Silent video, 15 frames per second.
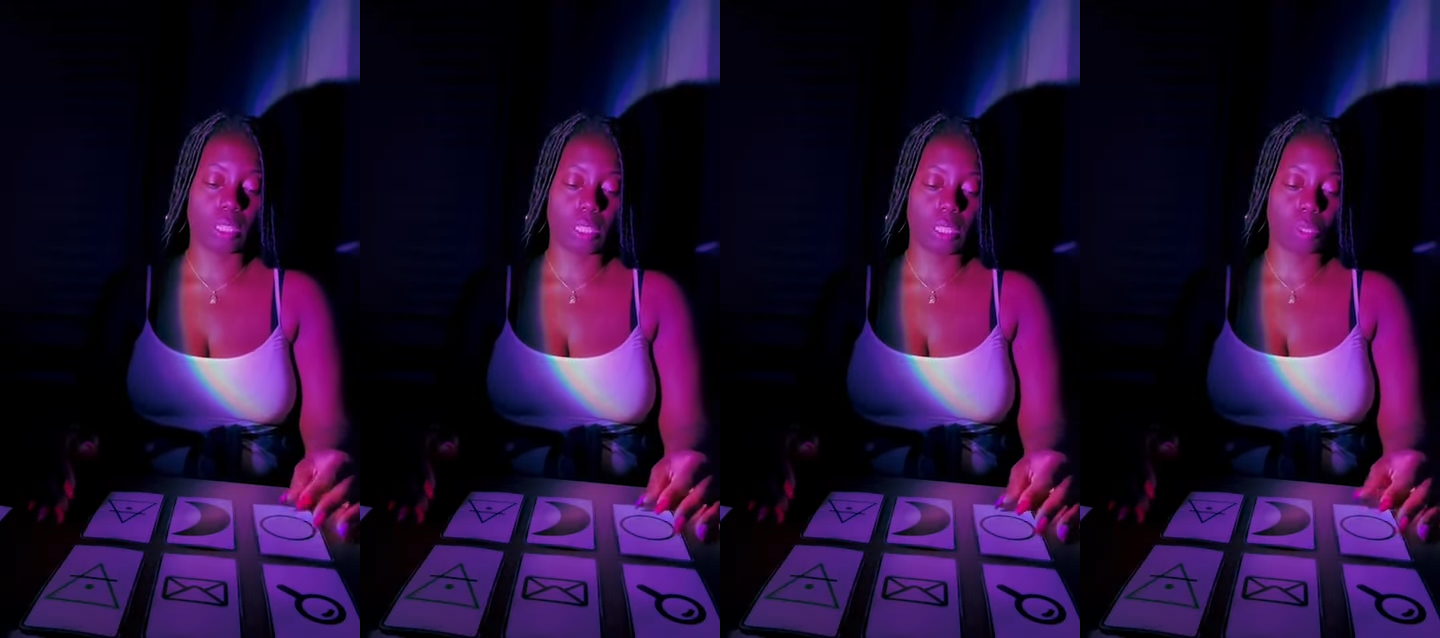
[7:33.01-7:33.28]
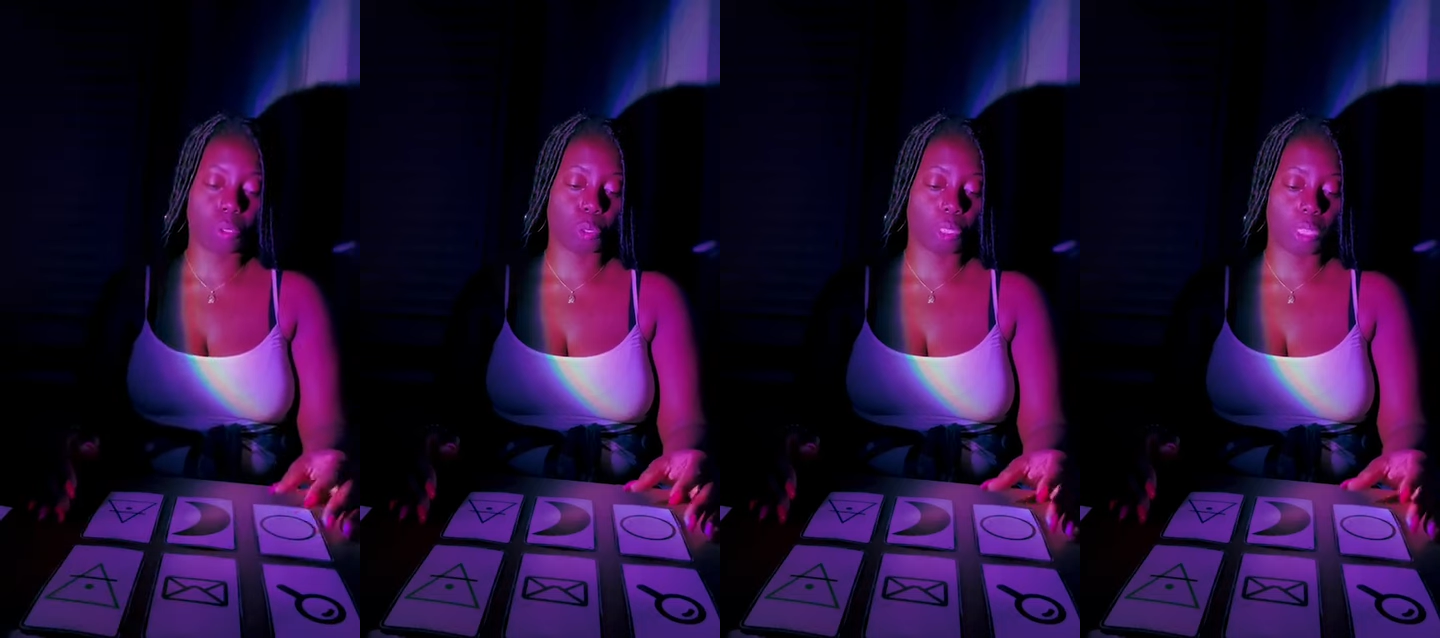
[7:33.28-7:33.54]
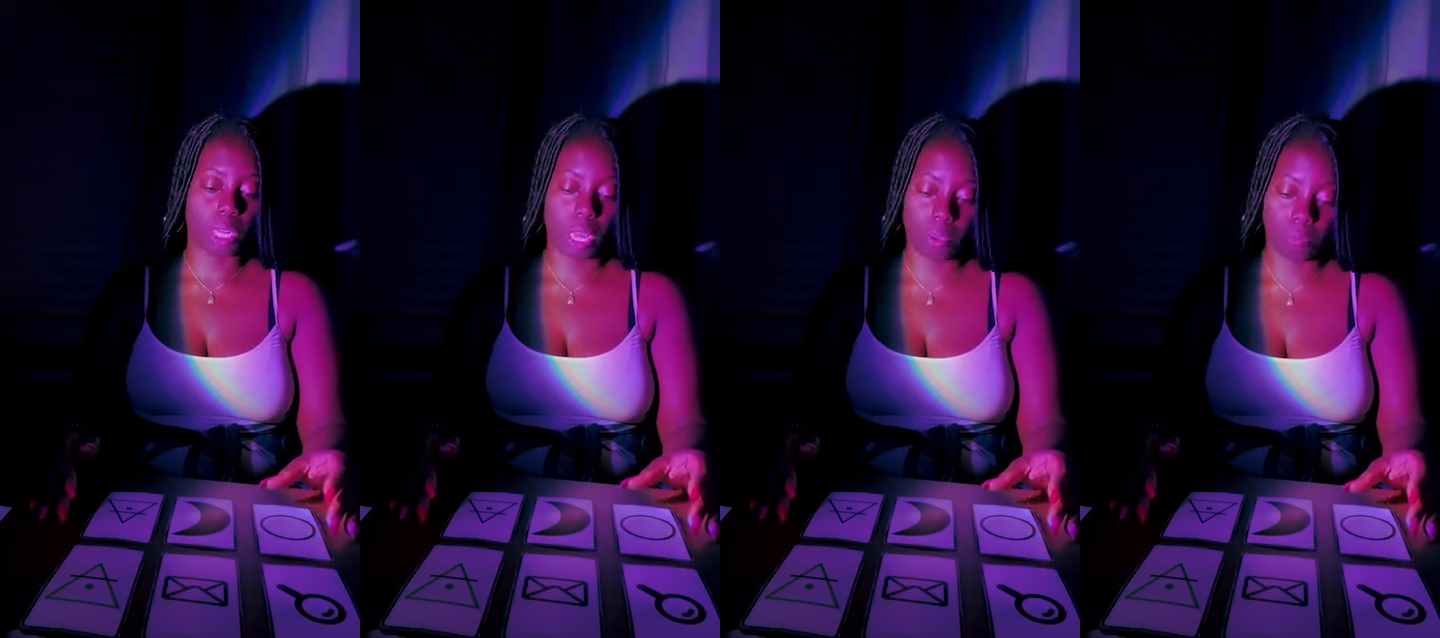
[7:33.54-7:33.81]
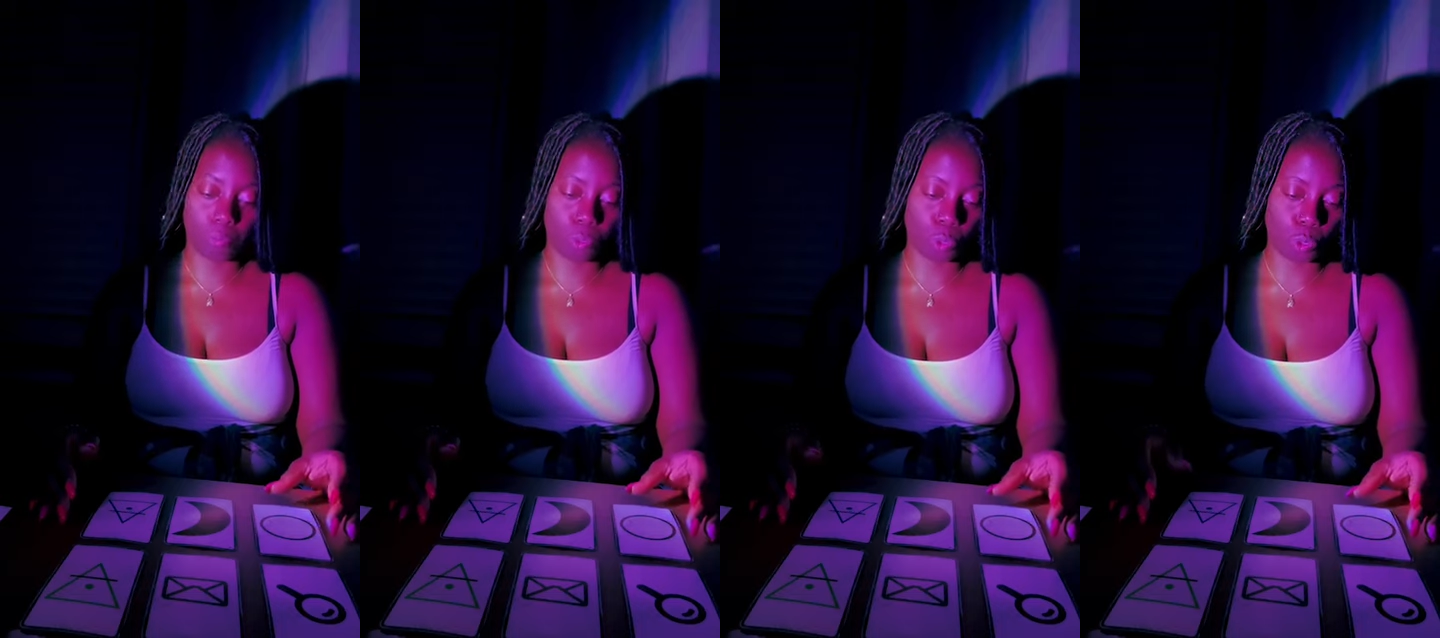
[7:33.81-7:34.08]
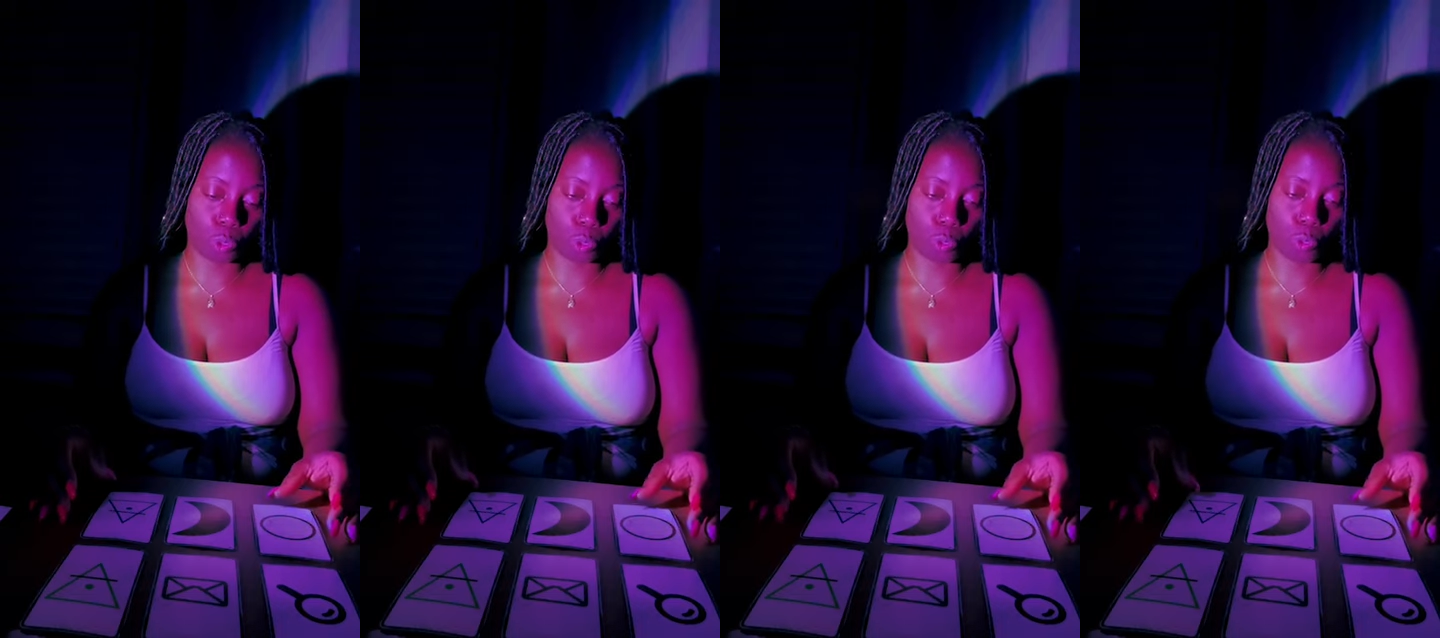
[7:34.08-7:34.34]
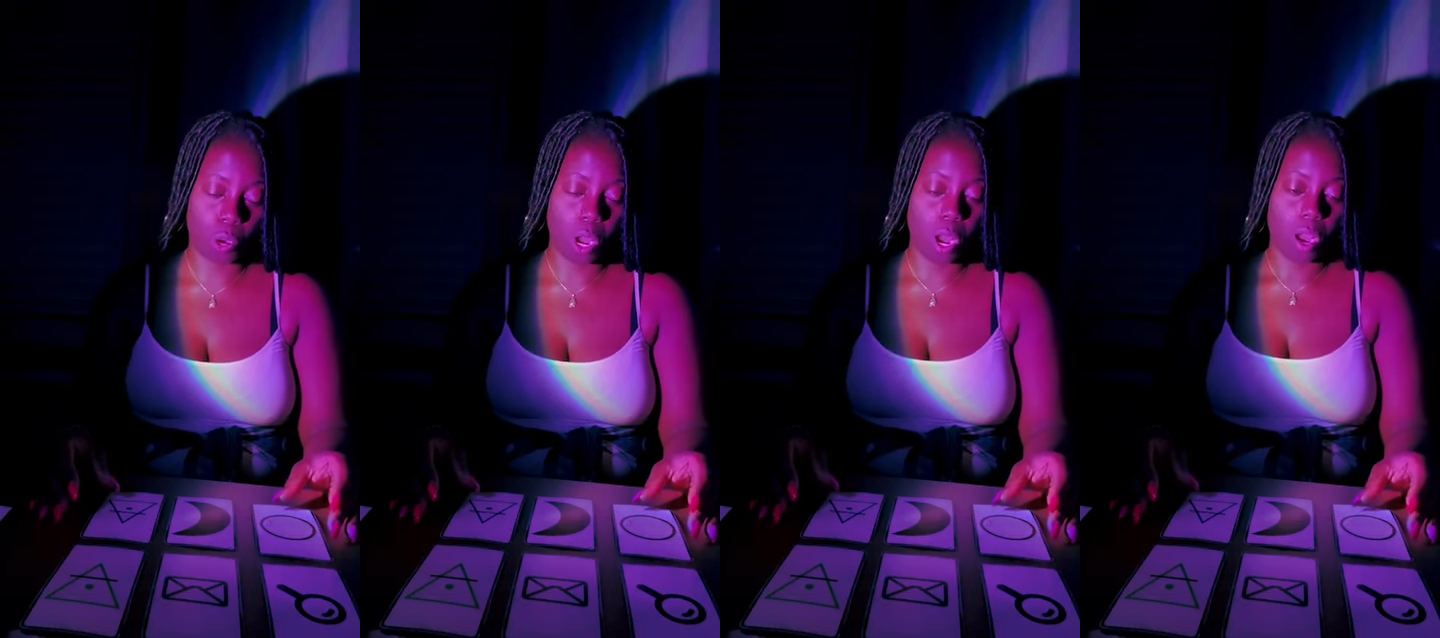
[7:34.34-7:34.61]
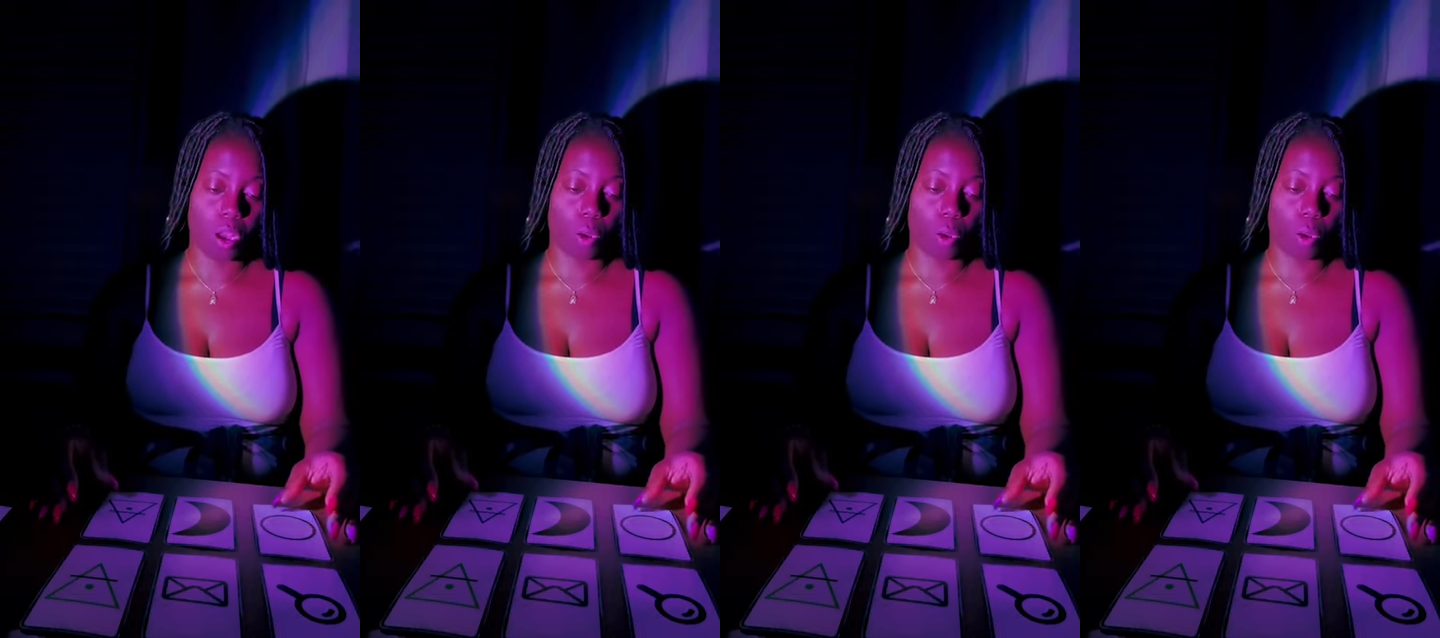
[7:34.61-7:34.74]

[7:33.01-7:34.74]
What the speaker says: niece or a nephew.